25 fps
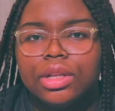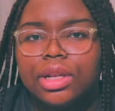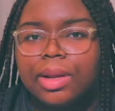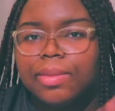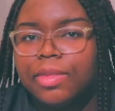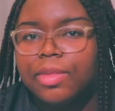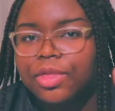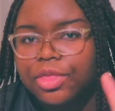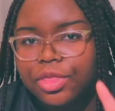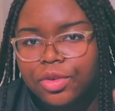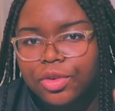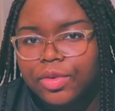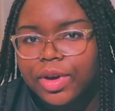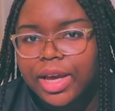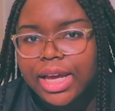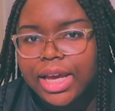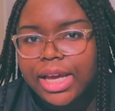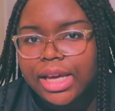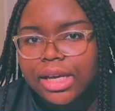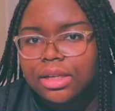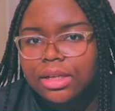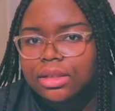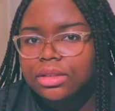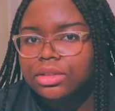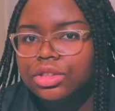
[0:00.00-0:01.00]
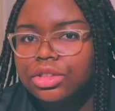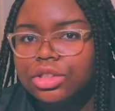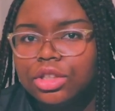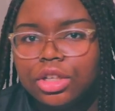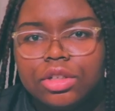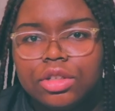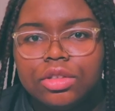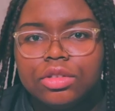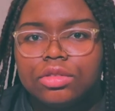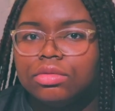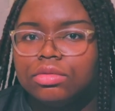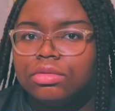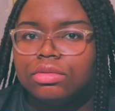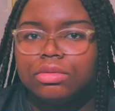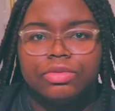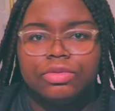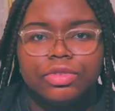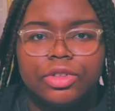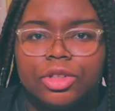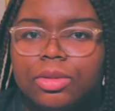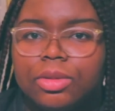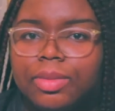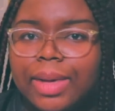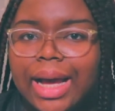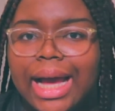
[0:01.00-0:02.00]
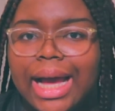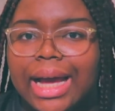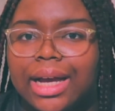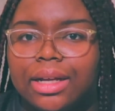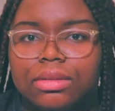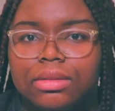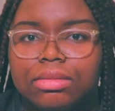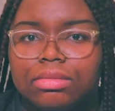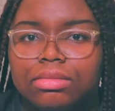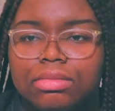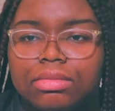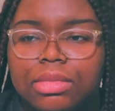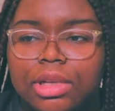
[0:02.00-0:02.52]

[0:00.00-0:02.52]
number three, don't feel bad